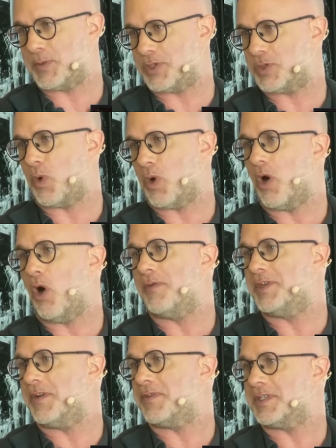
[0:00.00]
which is where all
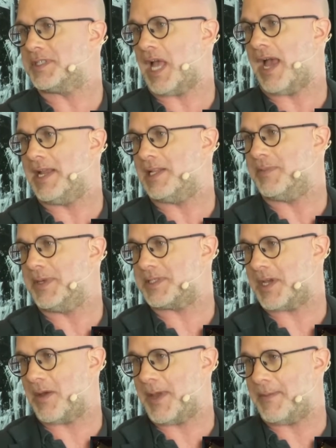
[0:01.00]
the different design
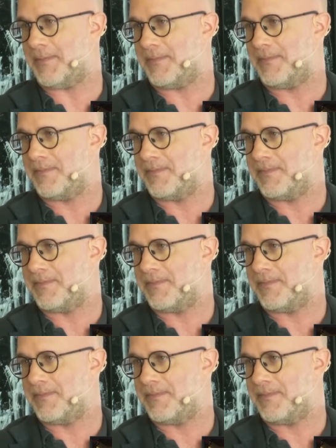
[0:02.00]
elements come in.